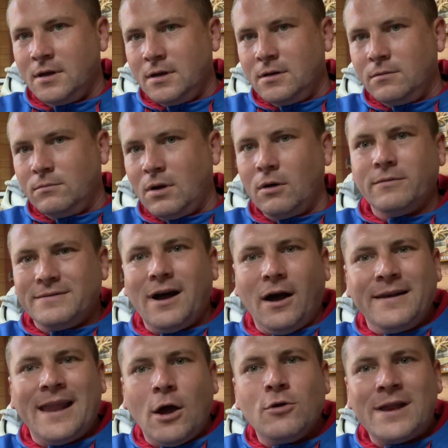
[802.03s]
Well, I
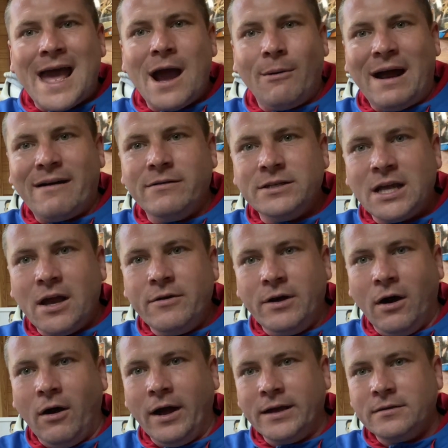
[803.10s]
know now, Aaron, don't
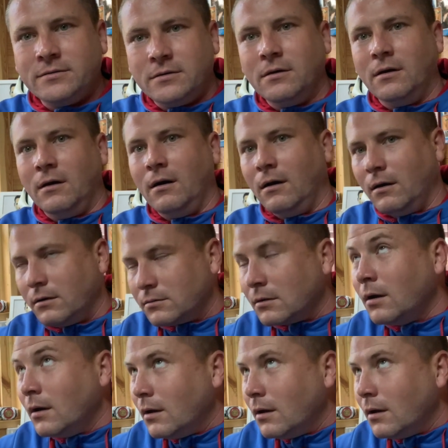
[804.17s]
I? God.